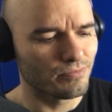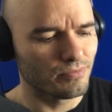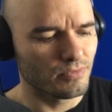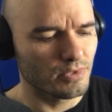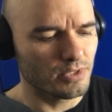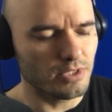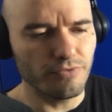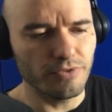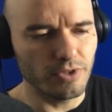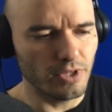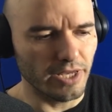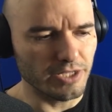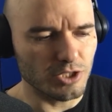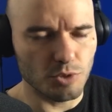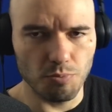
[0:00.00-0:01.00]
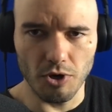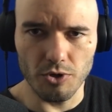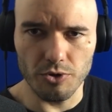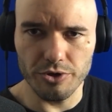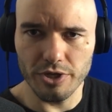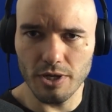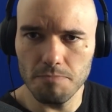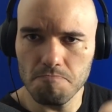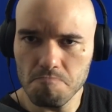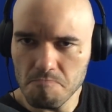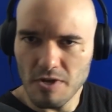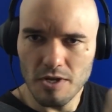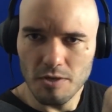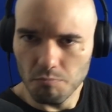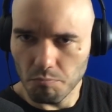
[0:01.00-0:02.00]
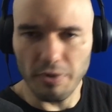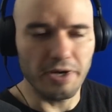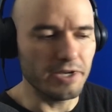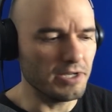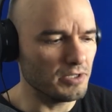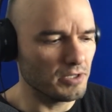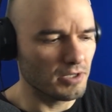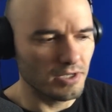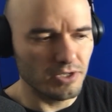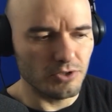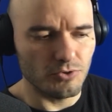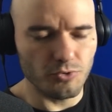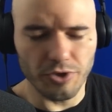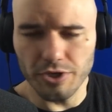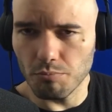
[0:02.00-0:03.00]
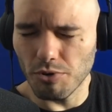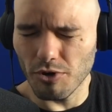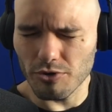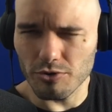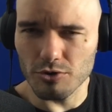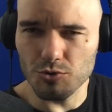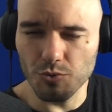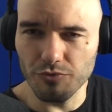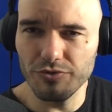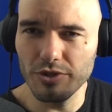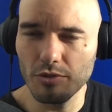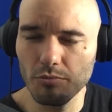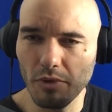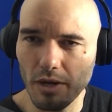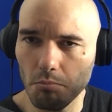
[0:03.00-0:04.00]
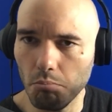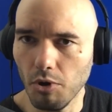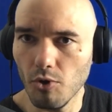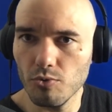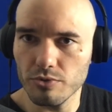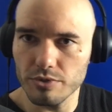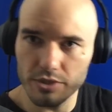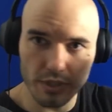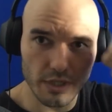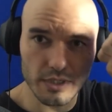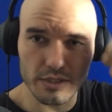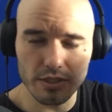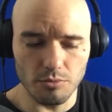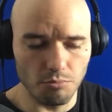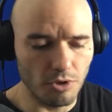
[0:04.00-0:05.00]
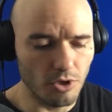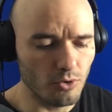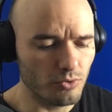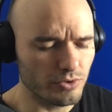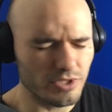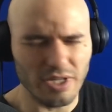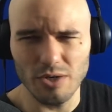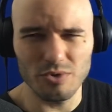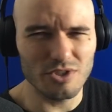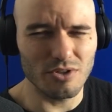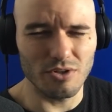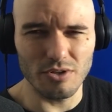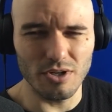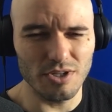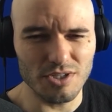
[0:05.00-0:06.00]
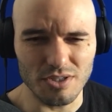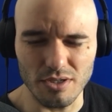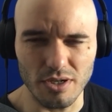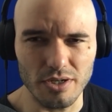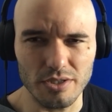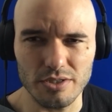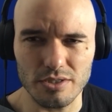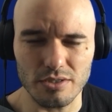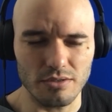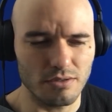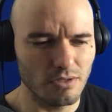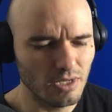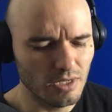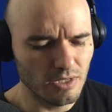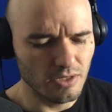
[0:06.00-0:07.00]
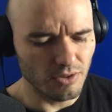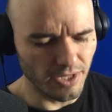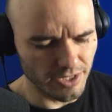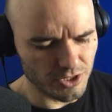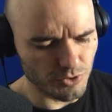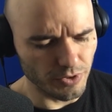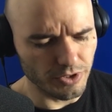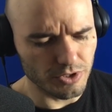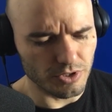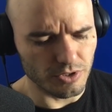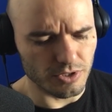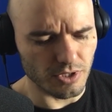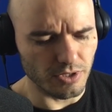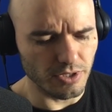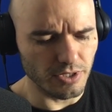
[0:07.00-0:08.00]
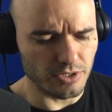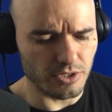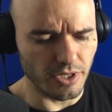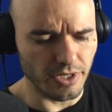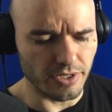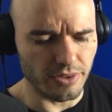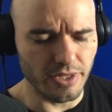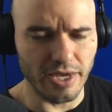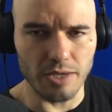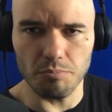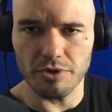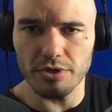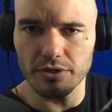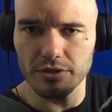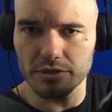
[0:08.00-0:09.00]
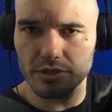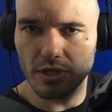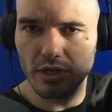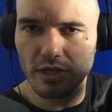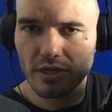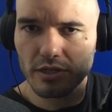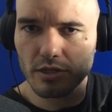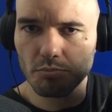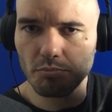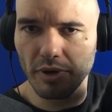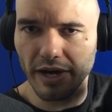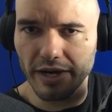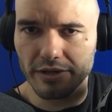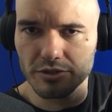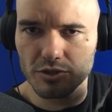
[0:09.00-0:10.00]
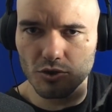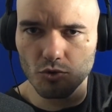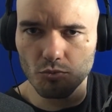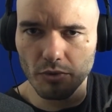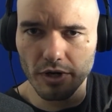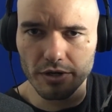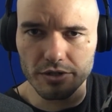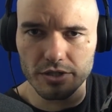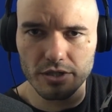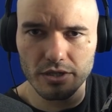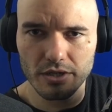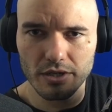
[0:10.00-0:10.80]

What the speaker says: Because even light sparring, my training partners would feel my bones against their bones, and I would start causing cuts and lacerations and things like that because they're packed so much.